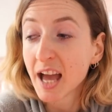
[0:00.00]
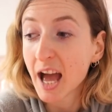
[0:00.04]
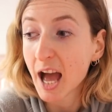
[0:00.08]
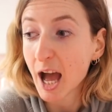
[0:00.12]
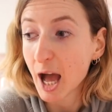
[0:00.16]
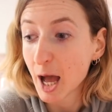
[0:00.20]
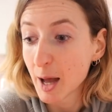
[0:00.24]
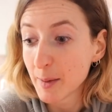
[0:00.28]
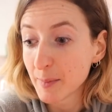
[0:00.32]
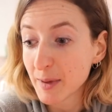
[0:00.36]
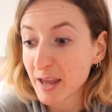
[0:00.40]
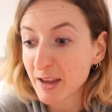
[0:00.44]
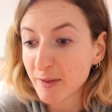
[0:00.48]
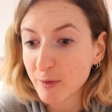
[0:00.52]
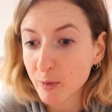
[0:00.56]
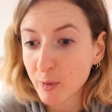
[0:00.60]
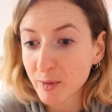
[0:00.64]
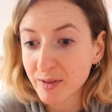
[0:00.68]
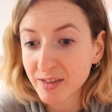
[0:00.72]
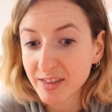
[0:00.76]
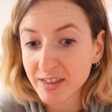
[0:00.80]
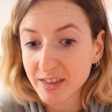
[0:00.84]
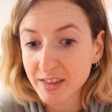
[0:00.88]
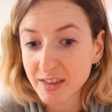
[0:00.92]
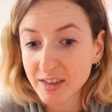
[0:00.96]
um, even
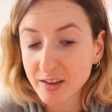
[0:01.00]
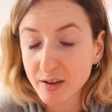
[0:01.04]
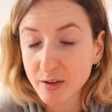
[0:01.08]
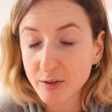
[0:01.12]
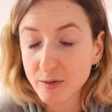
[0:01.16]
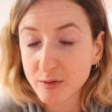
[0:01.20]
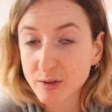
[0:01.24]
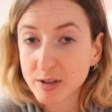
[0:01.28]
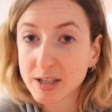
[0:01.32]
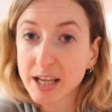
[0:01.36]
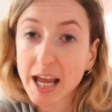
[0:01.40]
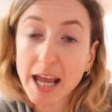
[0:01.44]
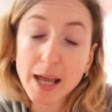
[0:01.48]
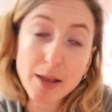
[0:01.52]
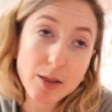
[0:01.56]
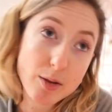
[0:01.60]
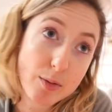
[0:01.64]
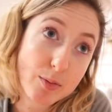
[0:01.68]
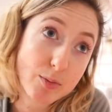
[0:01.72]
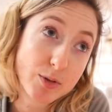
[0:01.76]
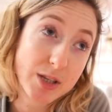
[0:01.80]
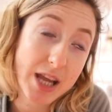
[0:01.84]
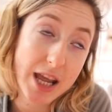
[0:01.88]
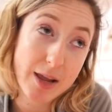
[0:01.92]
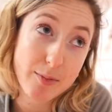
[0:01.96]
when the day the
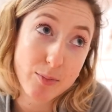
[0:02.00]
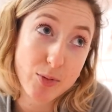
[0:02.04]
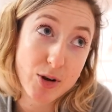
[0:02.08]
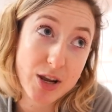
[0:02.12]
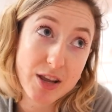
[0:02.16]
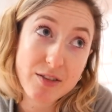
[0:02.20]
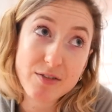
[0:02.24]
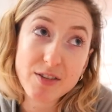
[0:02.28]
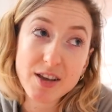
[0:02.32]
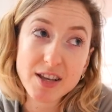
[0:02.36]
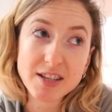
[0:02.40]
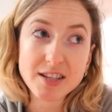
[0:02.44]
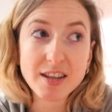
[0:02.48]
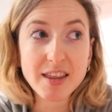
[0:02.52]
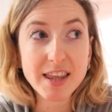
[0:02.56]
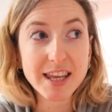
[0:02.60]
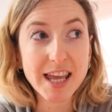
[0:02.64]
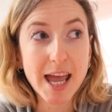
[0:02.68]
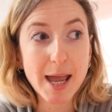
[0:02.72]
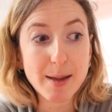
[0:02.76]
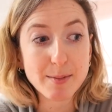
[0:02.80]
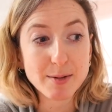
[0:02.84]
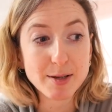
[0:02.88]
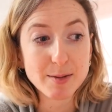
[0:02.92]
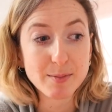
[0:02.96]
day previous that they
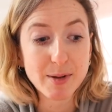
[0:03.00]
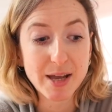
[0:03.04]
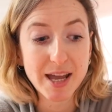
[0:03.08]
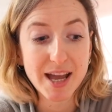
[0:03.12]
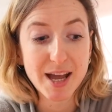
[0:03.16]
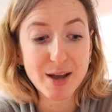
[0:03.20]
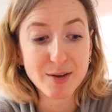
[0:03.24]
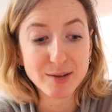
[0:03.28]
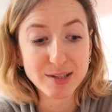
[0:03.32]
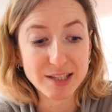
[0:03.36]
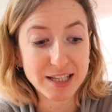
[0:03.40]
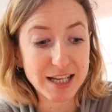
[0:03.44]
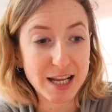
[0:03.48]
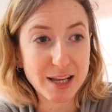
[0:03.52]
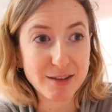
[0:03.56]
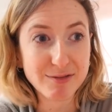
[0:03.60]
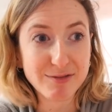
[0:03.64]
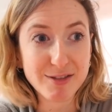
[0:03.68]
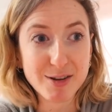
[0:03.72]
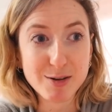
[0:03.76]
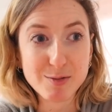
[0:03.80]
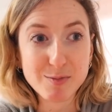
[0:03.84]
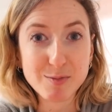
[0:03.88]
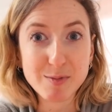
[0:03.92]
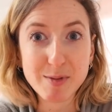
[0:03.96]
came to my house and like
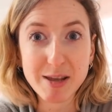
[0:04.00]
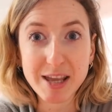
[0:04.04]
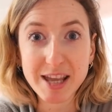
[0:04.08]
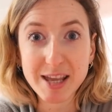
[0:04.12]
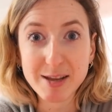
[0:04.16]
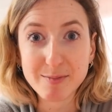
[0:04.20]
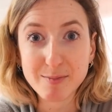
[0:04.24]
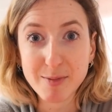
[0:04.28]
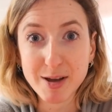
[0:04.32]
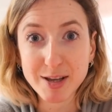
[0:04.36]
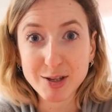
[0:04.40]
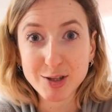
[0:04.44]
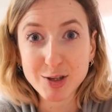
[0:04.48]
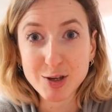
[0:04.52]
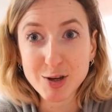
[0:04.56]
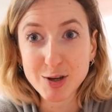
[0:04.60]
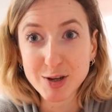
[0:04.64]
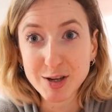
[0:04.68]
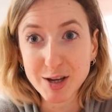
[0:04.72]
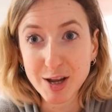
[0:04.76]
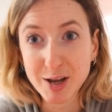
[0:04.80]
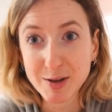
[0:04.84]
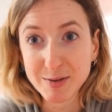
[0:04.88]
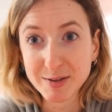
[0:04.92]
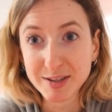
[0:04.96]
filmed me in my
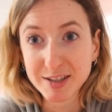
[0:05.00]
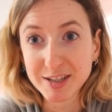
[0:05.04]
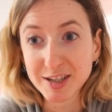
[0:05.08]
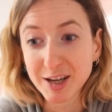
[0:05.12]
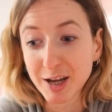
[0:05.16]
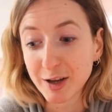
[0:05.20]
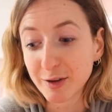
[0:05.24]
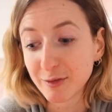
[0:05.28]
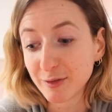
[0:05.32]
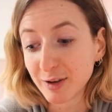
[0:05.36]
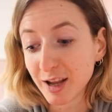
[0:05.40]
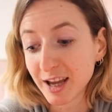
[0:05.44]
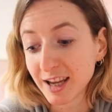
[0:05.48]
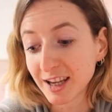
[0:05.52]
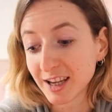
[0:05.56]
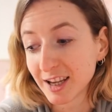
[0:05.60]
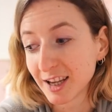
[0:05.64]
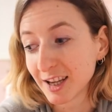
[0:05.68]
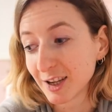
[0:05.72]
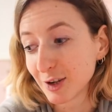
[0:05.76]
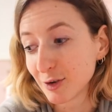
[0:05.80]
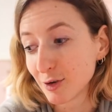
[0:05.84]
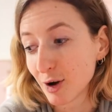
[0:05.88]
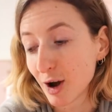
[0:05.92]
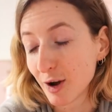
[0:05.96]
studio and stuff like
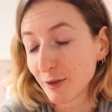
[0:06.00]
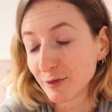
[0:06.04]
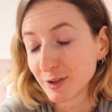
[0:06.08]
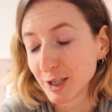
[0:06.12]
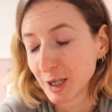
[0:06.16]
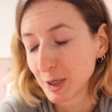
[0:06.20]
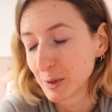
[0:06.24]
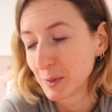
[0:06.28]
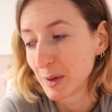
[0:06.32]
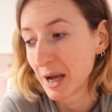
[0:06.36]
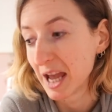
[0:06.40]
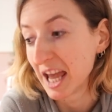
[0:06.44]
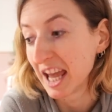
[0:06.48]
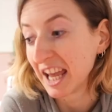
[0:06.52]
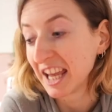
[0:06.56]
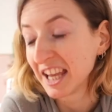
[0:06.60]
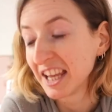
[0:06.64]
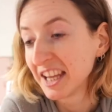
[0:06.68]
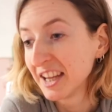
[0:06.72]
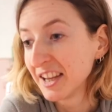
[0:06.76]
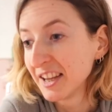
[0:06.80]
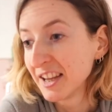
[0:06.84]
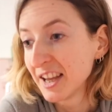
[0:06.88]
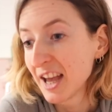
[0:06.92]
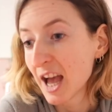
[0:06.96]
crafting away
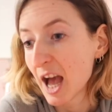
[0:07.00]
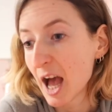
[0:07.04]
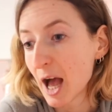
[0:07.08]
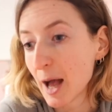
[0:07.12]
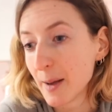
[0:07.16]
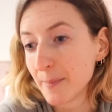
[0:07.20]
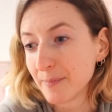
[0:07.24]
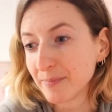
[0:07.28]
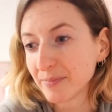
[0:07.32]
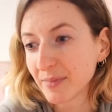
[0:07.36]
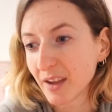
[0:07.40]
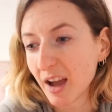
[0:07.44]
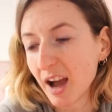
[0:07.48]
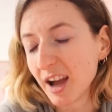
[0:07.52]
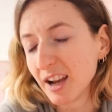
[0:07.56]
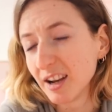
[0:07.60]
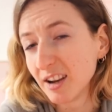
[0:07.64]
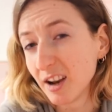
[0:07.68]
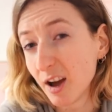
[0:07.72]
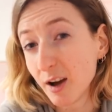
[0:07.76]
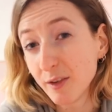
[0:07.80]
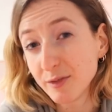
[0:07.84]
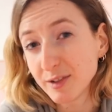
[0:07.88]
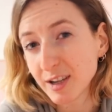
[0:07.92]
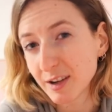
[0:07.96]
um, I
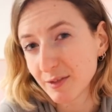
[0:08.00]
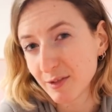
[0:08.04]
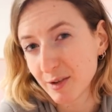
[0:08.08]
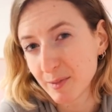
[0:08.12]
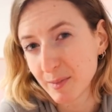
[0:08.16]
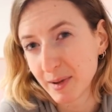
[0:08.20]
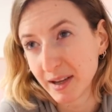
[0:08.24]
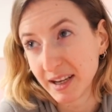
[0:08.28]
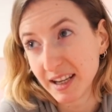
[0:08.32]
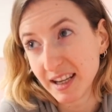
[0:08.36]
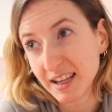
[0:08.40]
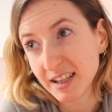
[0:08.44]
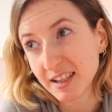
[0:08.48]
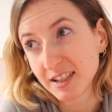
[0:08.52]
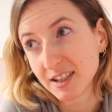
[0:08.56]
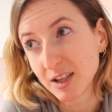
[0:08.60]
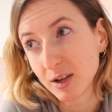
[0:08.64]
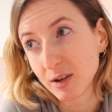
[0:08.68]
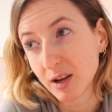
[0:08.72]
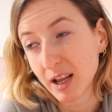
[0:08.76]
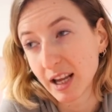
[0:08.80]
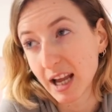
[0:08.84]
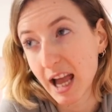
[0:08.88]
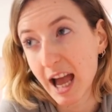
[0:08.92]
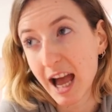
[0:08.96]
loved every minute, so
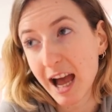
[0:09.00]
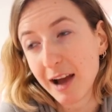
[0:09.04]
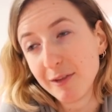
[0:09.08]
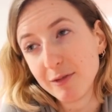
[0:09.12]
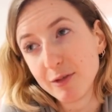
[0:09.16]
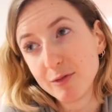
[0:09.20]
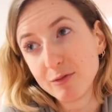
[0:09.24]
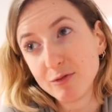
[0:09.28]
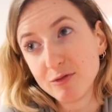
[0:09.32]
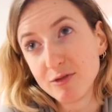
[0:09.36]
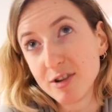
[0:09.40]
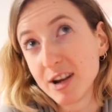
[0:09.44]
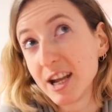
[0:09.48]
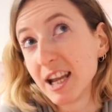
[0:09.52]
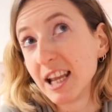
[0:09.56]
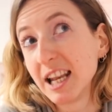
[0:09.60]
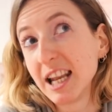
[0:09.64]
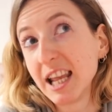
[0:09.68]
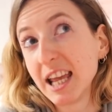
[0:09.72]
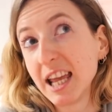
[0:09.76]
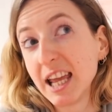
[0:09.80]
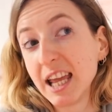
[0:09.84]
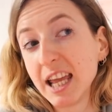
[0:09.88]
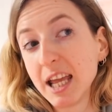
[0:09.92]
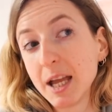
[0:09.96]
like I haven't
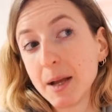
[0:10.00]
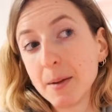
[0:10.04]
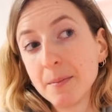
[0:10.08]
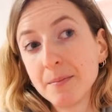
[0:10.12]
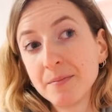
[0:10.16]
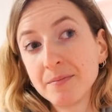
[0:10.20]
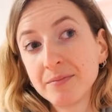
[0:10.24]
really